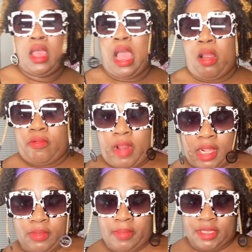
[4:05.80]
I'll rock
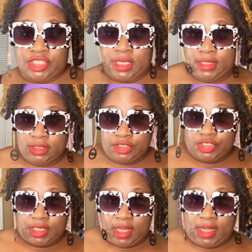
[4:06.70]
it with my Chandelier
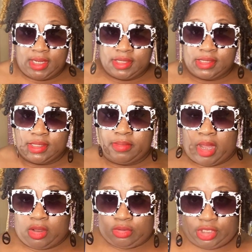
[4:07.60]
Shades, my
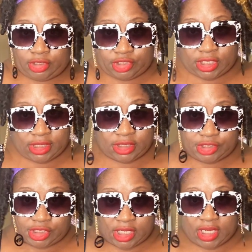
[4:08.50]
Gold Digger Chandelier
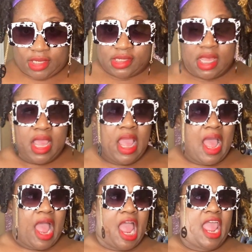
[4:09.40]
Shades.
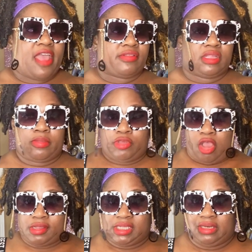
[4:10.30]
I have some,
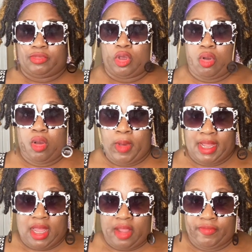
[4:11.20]
y'all seen them, the all white
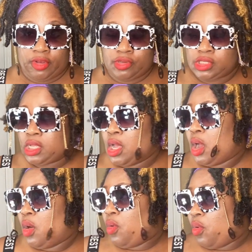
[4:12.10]
Converse.
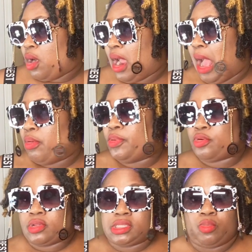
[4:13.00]
Or I will put
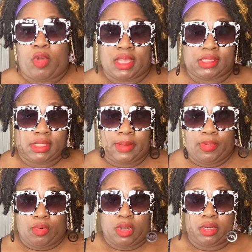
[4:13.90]
on some white slip
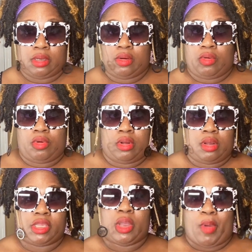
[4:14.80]
on,
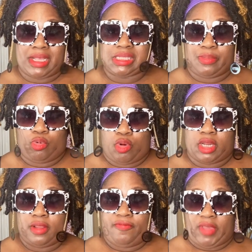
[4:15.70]
or your white slip
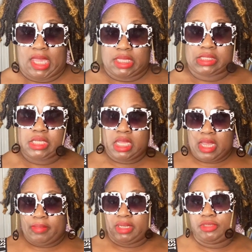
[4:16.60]
on Vans.
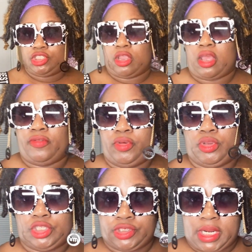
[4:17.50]
But let me show y'all the view of
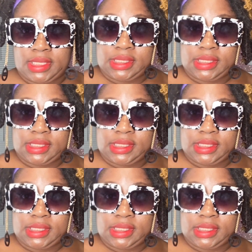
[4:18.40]
the dress.